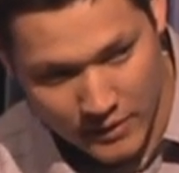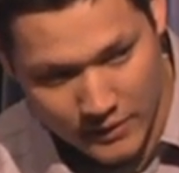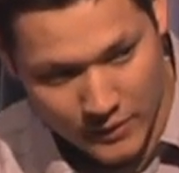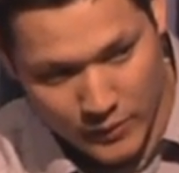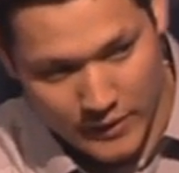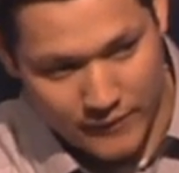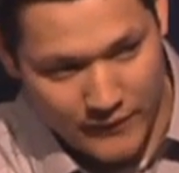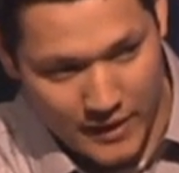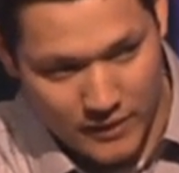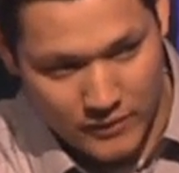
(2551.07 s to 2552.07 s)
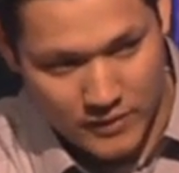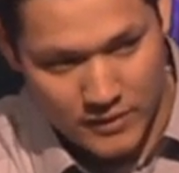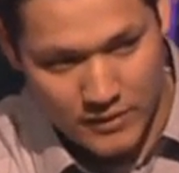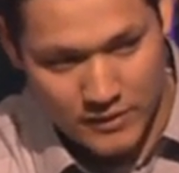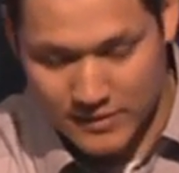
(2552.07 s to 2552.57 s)
than where they found
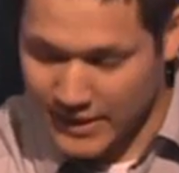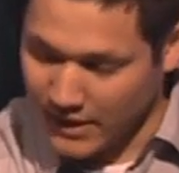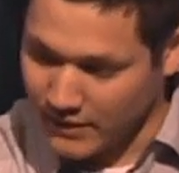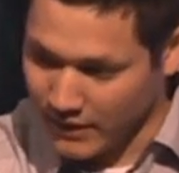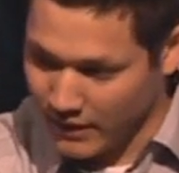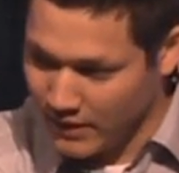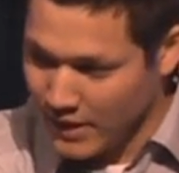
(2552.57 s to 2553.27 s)
the skeleton.